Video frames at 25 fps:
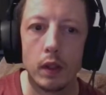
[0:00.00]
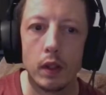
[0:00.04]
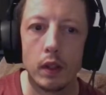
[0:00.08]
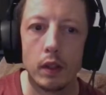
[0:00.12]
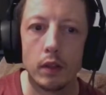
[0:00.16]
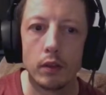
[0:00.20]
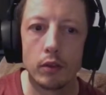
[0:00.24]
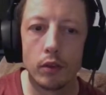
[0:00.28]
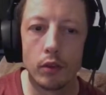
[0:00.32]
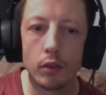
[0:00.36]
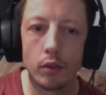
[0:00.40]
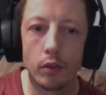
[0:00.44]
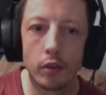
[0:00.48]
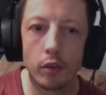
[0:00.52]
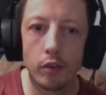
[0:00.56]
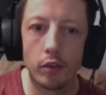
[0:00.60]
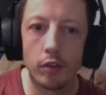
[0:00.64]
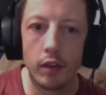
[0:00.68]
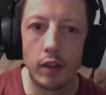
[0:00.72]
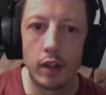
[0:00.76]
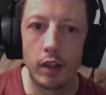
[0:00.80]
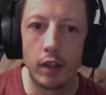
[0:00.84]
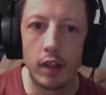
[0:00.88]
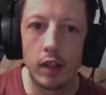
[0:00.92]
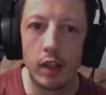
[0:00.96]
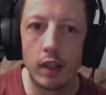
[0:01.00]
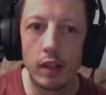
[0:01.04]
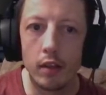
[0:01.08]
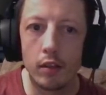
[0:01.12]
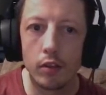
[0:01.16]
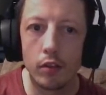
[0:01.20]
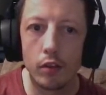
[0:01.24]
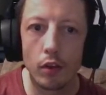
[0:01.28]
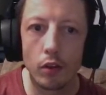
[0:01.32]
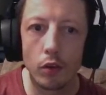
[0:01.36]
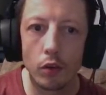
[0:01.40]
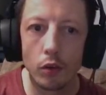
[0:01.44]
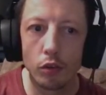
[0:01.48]
So as you can see the
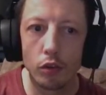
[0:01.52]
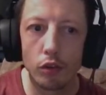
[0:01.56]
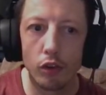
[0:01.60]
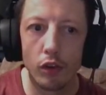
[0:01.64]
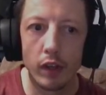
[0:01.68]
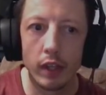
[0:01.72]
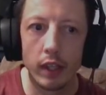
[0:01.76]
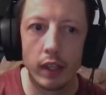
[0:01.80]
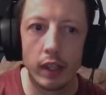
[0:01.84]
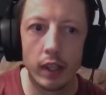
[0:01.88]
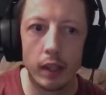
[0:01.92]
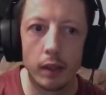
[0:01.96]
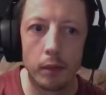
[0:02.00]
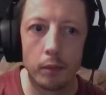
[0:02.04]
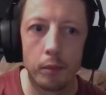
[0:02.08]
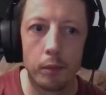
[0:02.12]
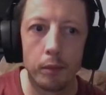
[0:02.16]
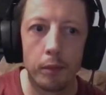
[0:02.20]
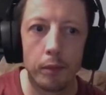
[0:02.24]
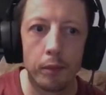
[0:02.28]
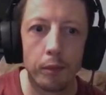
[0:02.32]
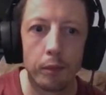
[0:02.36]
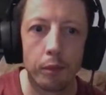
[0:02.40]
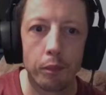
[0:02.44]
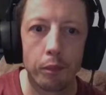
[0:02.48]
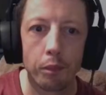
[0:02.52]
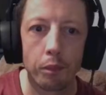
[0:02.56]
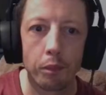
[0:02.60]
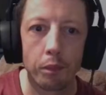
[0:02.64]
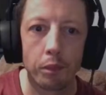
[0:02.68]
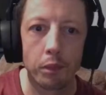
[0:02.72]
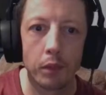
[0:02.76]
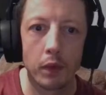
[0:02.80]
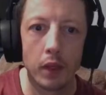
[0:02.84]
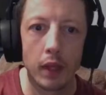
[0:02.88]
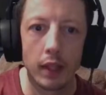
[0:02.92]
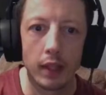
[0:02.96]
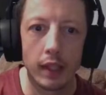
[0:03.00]
circle shrinking,
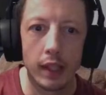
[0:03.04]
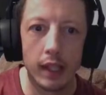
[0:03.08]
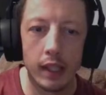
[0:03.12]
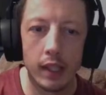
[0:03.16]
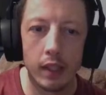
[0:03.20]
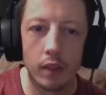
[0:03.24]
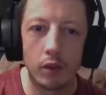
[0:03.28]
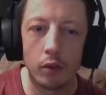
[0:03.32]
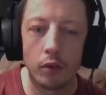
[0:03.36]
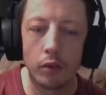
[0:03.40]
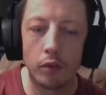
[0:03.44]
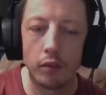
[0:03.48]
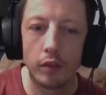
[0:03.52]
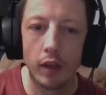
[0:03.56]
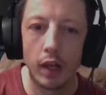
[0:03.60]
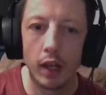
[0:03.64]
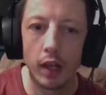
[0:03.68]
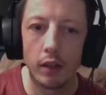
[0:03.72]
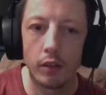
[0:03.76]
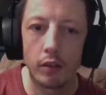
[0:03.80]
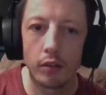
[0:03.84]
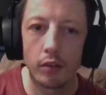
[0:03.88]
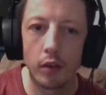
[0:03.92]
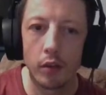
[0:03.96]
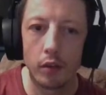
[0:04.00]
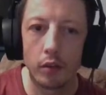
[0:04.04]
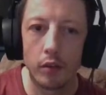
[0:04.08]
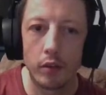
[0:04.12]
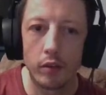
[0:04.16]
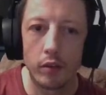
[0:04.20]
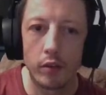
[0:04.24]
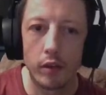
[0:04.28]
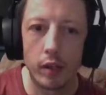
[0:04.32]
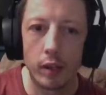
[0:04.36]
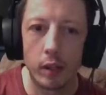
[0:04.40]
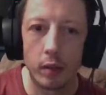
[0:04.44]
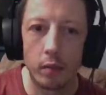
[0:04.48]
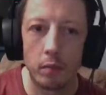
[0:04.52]
I can hear gunfights
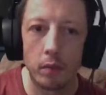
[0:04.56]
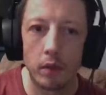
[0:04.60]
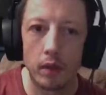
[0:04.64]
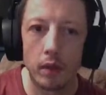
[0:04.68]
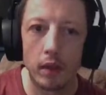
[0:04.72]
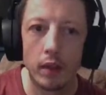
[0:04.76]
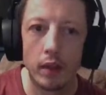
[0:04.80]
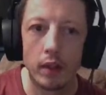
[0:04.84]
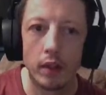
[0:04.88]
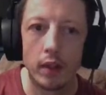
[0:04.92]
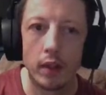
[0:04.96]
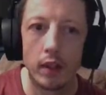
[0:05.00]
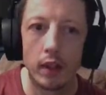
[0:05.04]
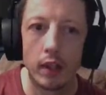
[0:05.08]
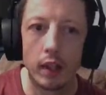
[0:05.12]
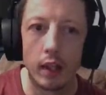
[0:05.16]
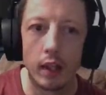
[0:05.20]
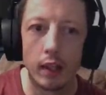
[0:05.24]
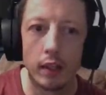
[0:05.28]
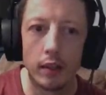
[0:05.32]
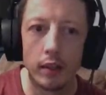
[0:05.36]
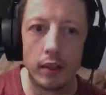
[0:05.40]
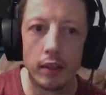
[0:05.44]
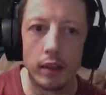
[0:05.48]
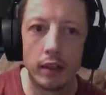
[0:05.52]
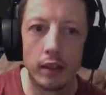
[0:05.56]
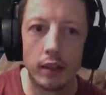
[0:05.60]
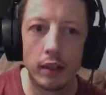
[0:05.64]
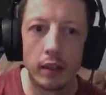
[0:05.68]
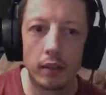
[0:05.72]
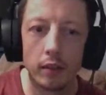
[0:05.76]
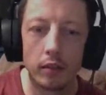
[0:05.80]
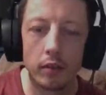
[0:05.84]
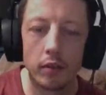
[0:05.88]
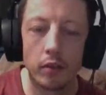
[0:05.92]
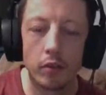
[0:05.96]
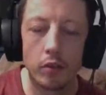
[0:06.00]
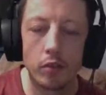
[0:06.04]
obviously, and
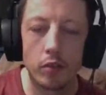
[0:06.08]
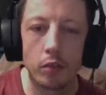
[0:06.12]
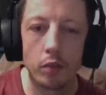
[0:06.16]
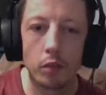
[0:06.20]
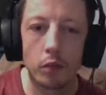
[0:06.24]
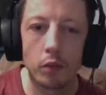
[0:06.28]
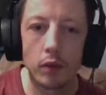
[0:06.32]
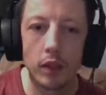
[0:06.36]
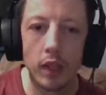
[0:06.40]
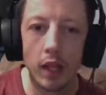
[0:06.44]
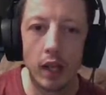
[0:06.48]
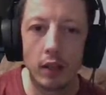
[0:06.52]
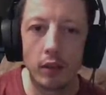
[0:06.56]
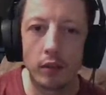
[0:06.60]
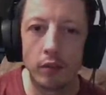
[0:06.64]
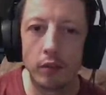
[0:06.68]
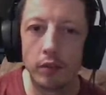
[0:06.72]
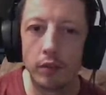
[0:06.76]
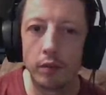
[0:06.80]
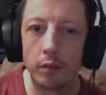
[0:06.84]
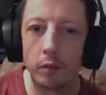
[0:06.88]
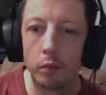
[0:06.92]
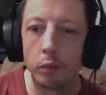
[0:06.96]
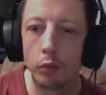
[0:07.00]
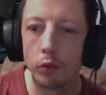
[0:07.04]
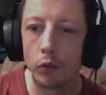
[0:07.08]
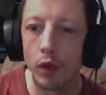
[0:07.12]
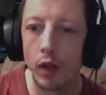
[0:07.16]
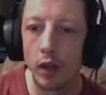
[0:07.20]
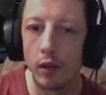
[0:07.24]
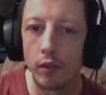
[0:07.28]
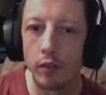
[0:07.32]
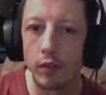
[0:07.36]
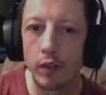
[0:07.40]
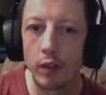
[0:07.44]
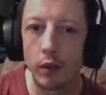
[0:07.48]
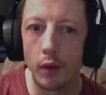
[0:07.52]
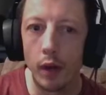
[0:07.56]
it's just kind of trying to
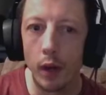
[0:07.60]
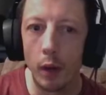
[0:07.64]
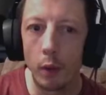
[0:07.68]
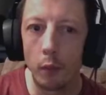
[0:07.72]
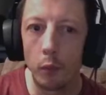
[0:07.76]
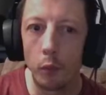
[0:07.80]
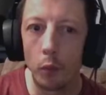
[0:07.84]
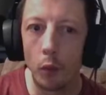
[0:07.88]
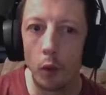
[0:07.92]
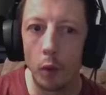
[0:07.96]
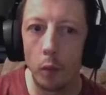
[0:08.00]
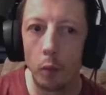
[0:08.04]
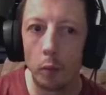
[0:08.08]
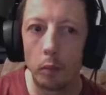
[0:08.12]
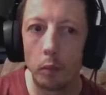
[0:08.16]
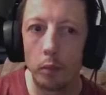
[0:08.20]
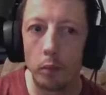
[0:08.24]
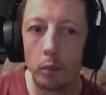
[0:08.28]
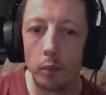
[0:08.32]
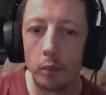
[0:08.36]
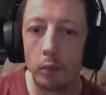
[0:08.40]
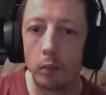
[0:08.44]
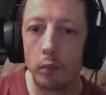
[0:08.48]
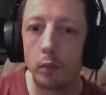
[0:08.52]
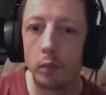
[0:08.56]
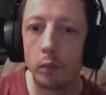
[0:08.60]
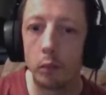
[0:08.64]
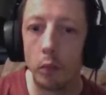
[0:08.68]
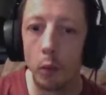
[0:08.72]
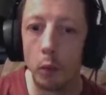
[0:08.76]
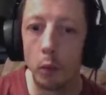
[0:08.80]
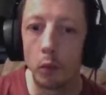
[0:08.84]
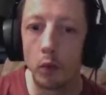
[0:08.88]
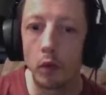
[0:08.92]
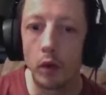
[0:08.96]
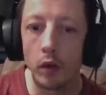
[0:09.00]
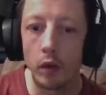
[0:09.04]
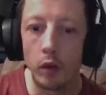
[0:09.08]
figure out what we're
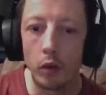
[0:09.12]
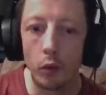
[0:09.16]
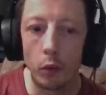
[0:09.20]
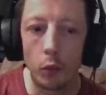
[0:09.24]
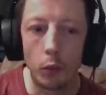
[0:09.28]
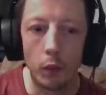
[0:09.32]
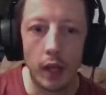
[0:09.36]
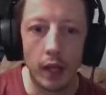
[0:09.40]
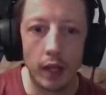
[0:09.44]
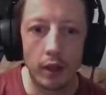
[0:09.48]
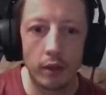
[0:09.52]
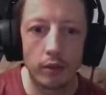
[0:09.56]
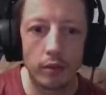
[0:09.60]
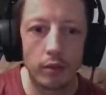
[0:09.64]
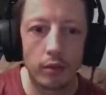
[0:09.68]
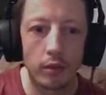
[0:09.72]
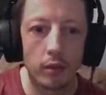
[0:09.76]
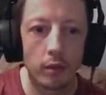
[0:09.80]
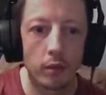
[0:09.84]
going to do next.